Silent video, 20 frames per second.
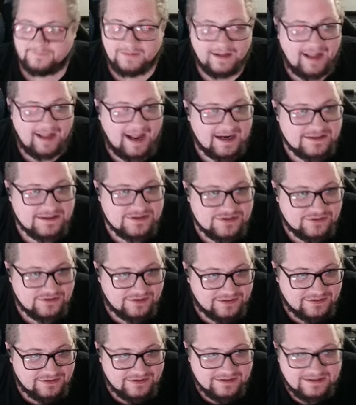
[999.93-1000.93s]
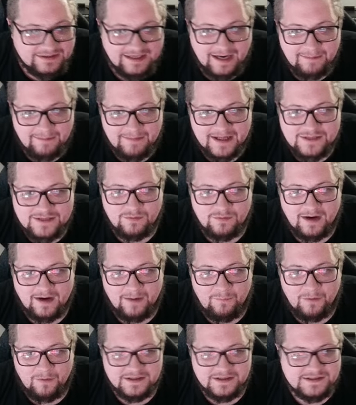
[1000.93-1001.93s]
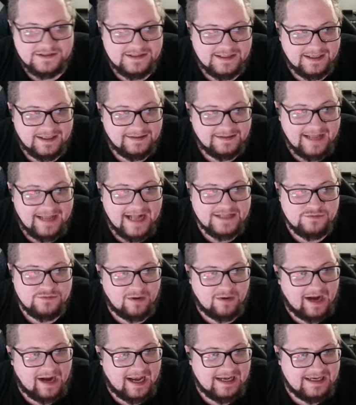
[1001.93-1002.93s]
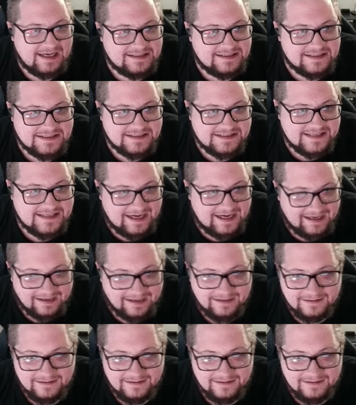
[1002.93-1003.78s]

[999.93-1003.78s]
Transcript: Excellent. Good game. That's what I want to see. That's what I need to see.